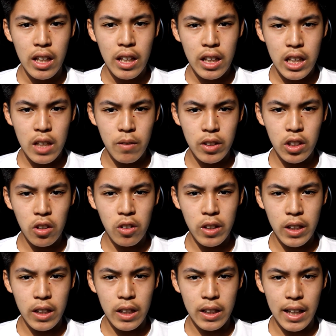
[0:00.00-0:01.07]
Even though
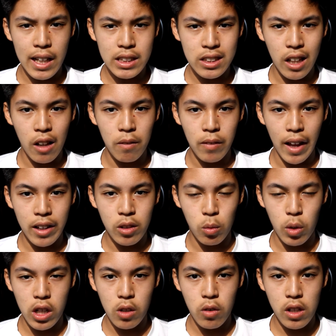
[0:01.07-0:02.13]
it has a lot of light to
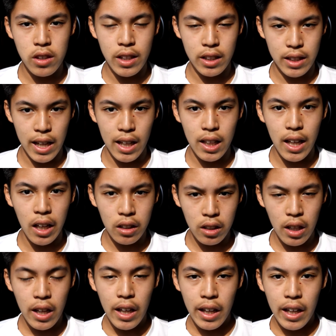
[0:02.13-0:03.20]
work with in daylight,
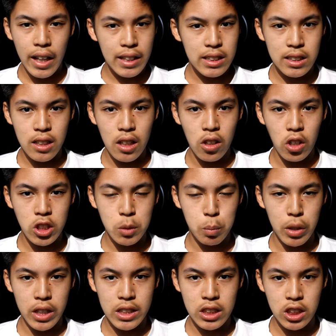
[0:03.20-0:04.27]
it still looks
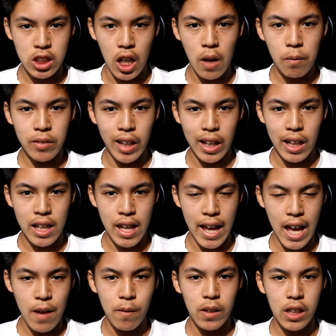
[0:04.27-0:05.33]
pretty soft and
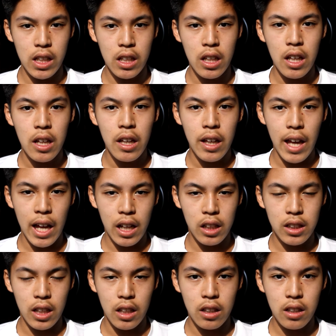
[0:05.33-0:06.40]
heavily
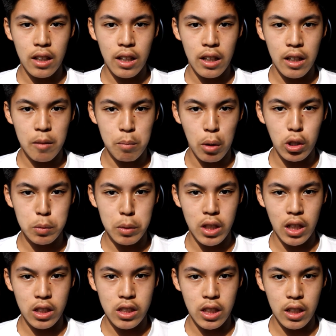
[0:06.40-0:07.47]
edited in
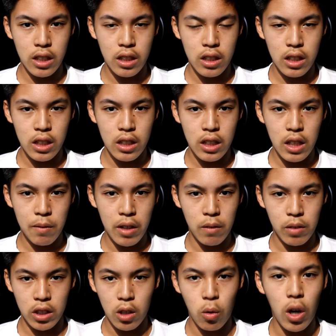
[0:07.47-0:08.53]
post-production, even
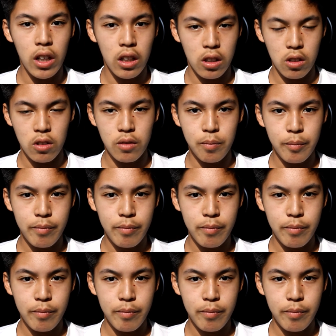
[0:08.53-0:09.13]
if you don't want it to.